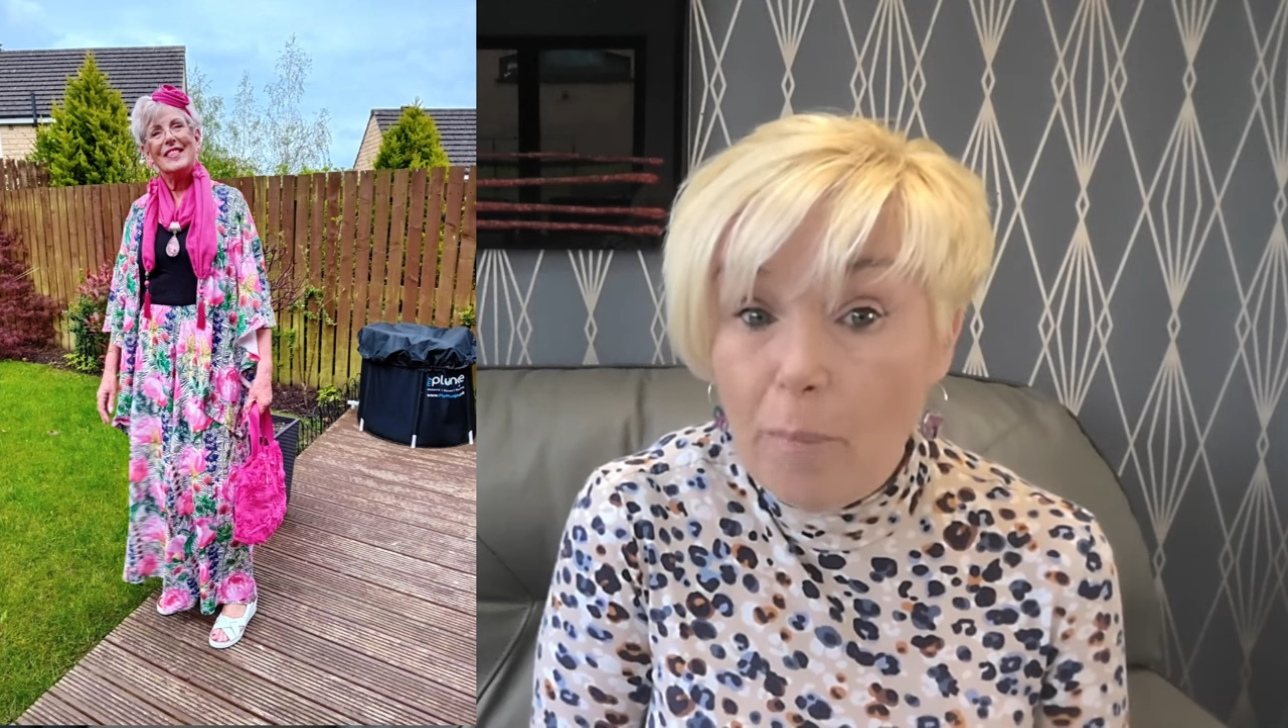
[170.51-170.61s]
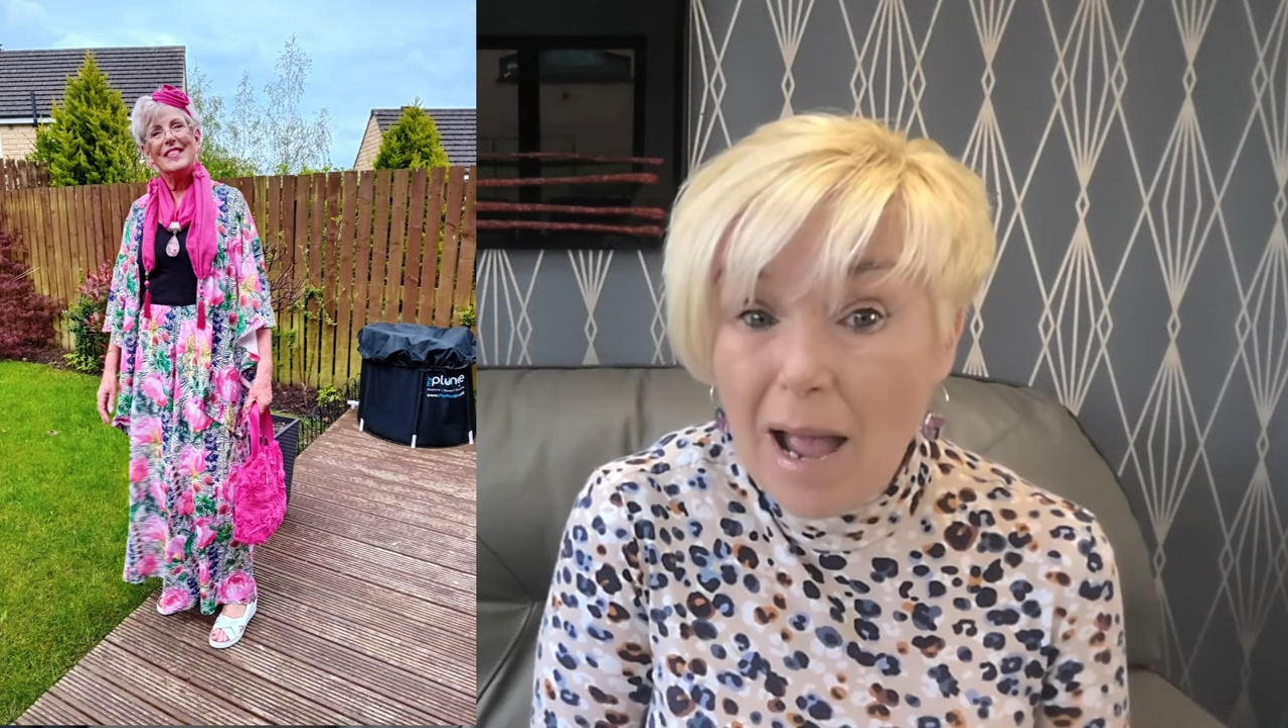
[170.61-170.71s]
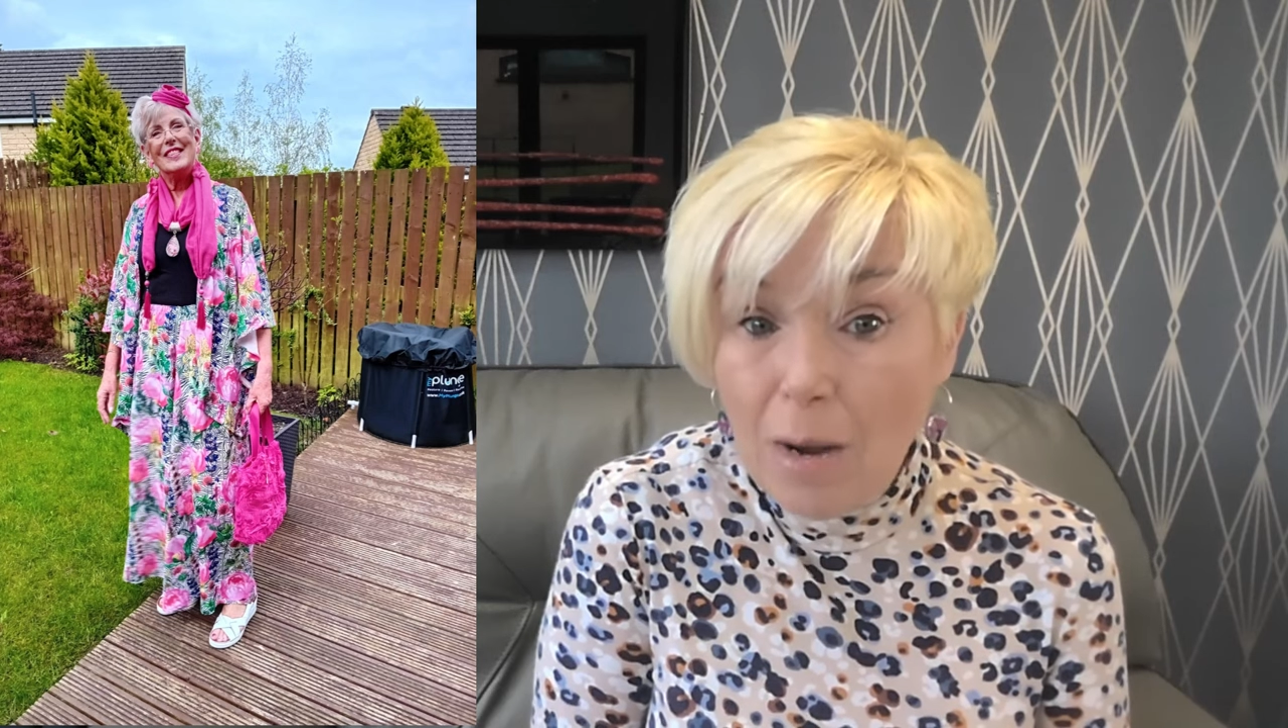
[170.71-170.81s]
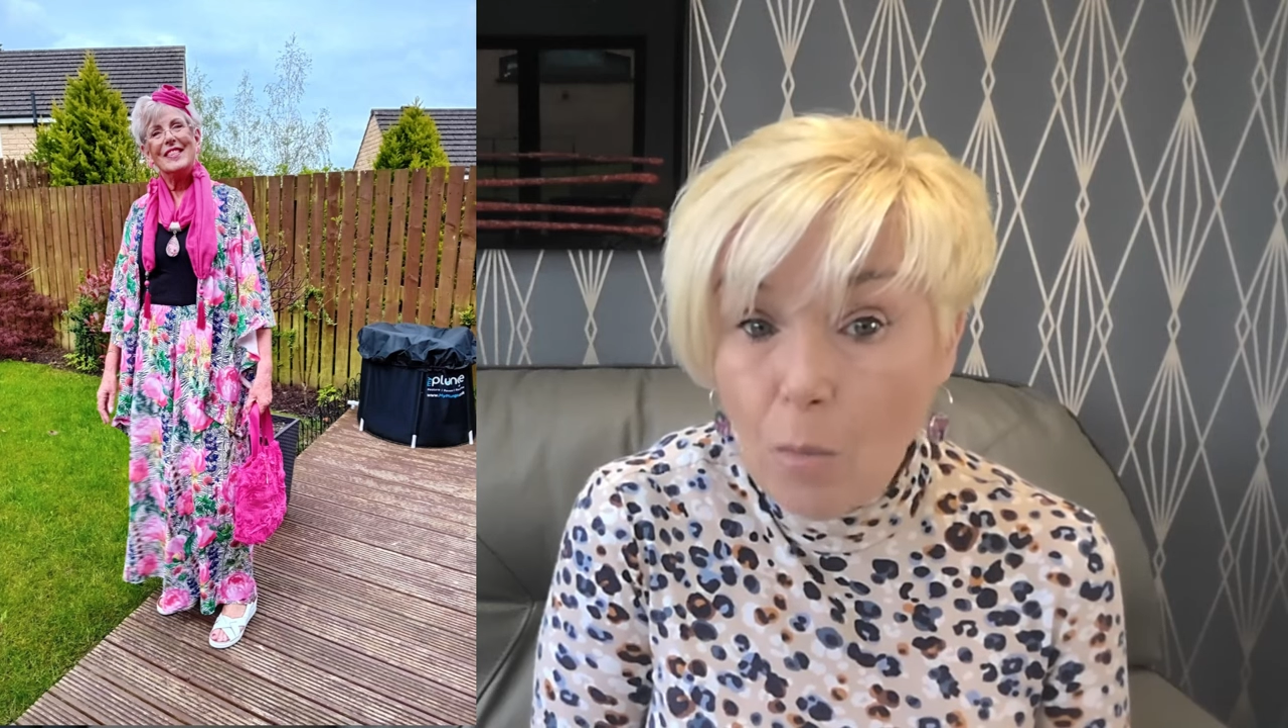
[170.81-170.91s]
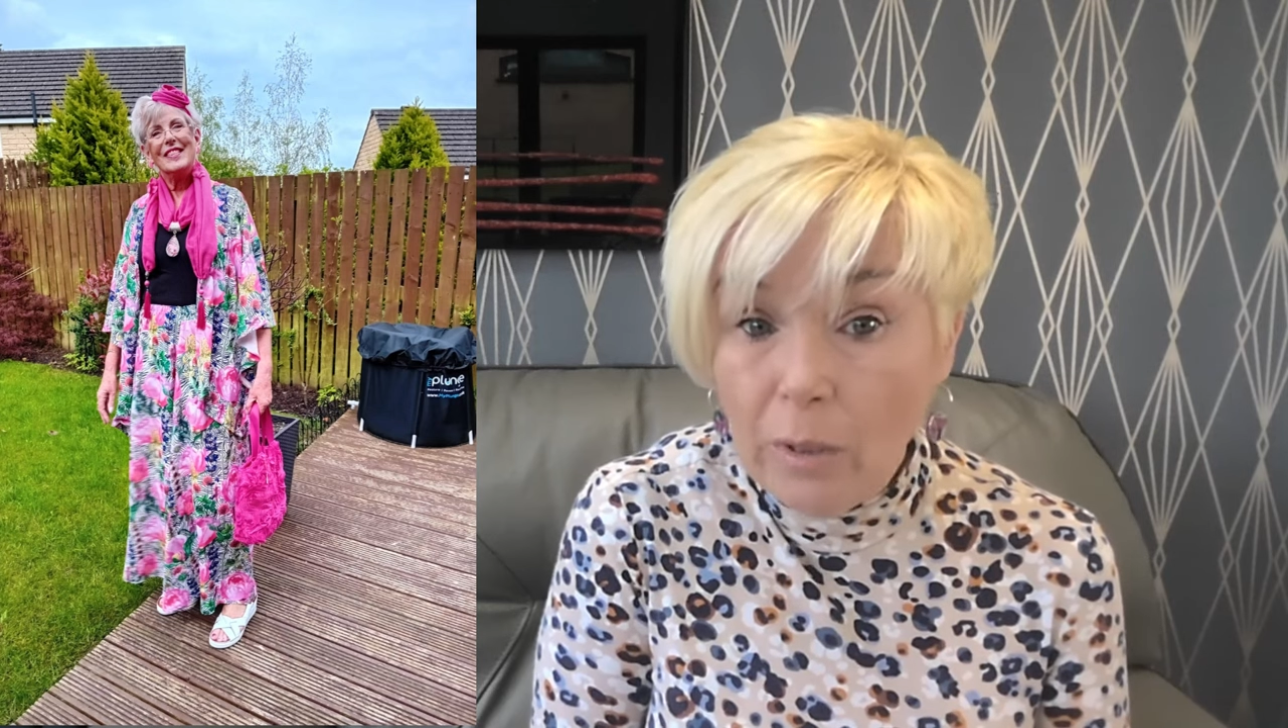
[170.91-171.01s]

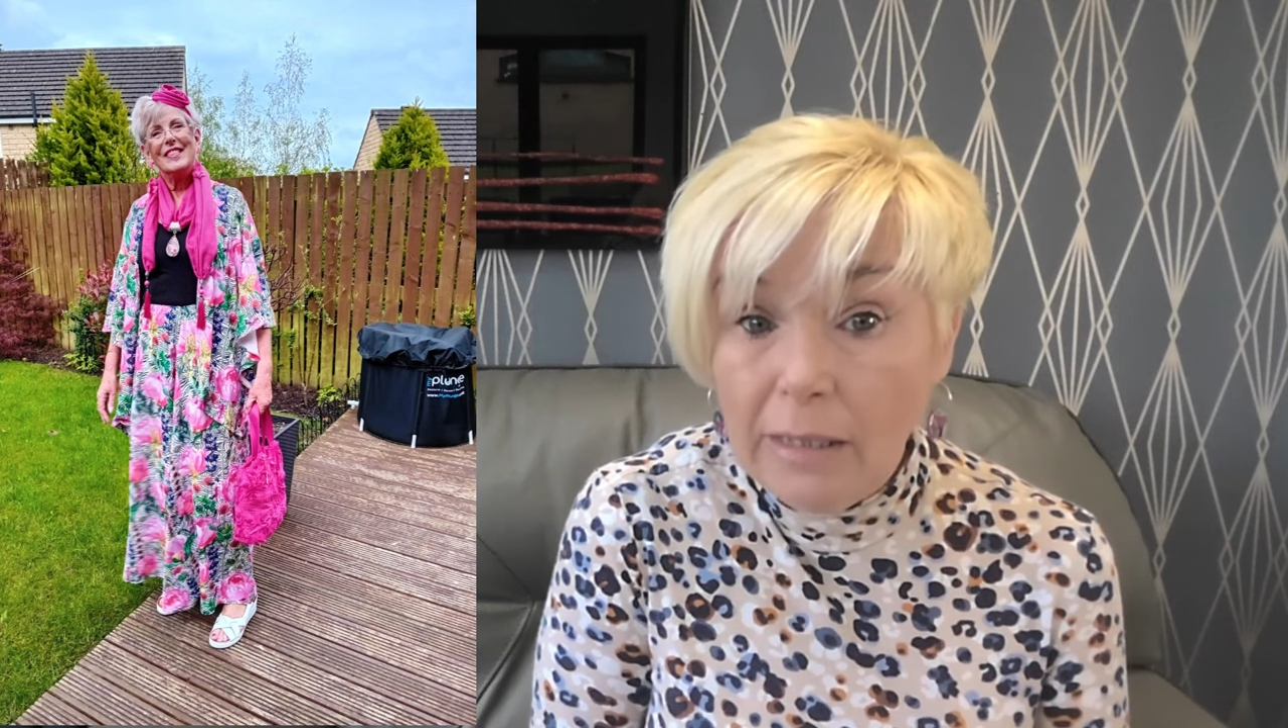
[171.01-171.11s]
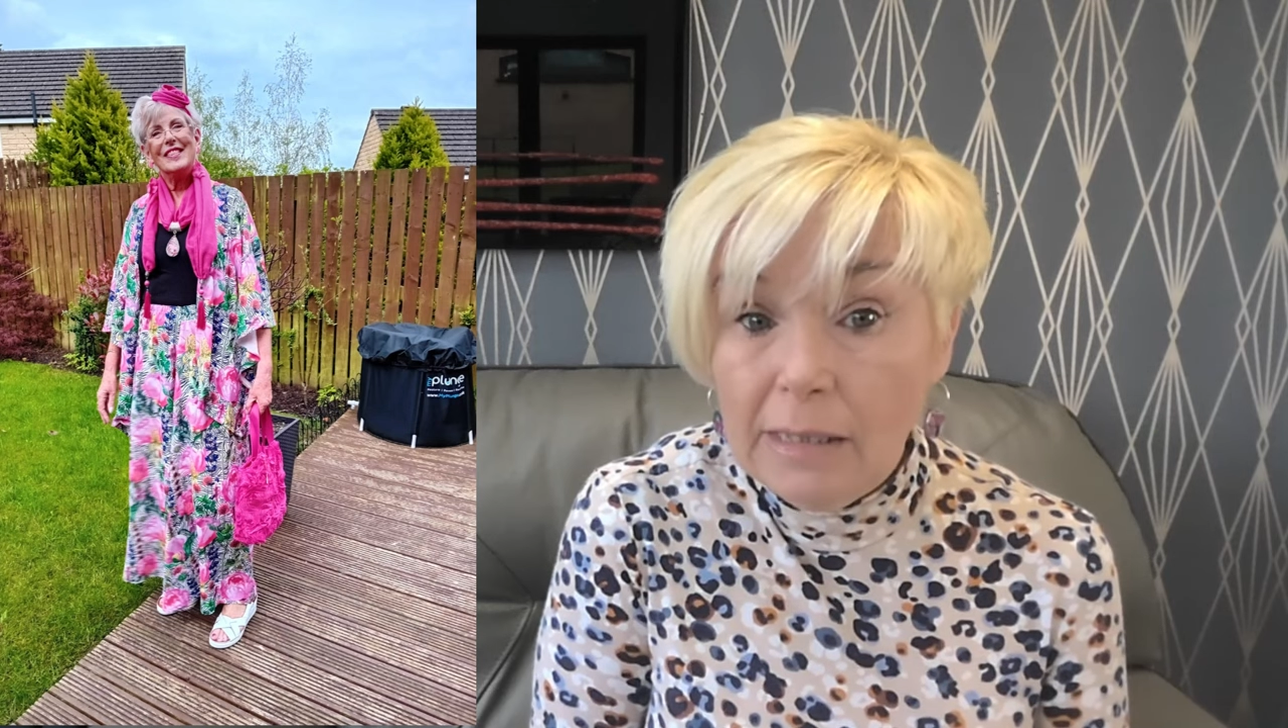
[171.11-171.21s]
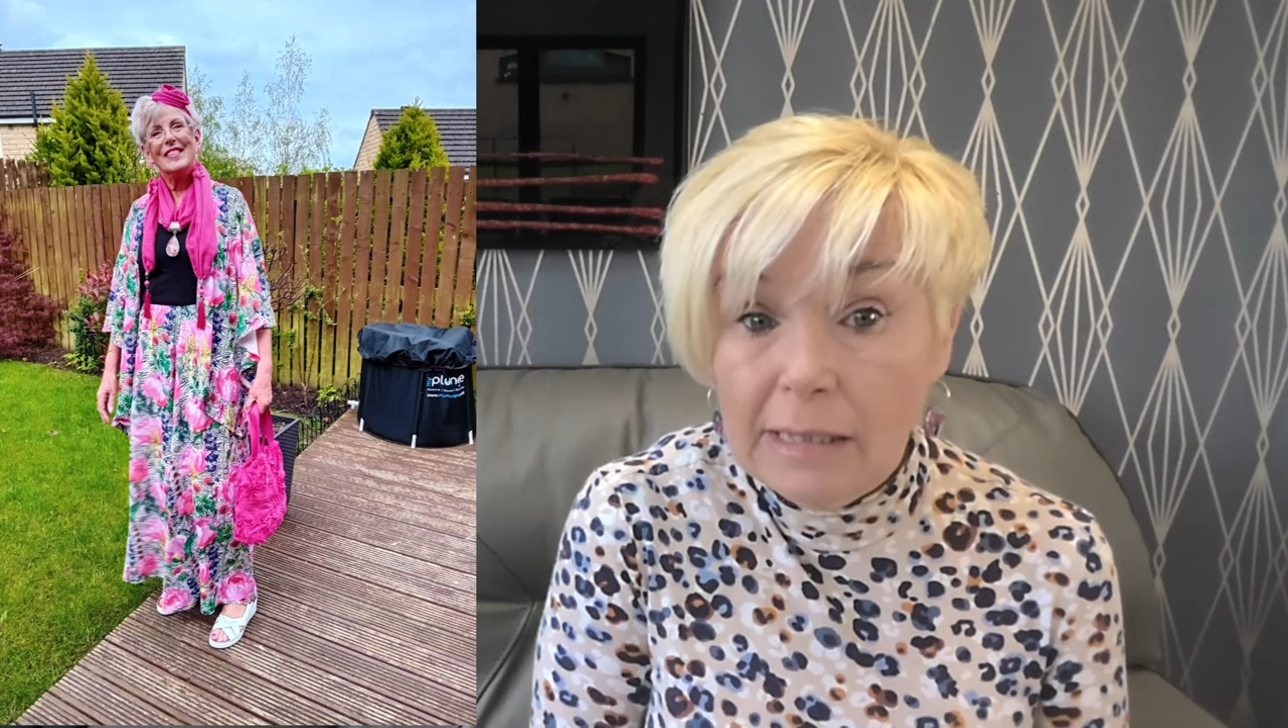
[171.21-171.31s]
back wing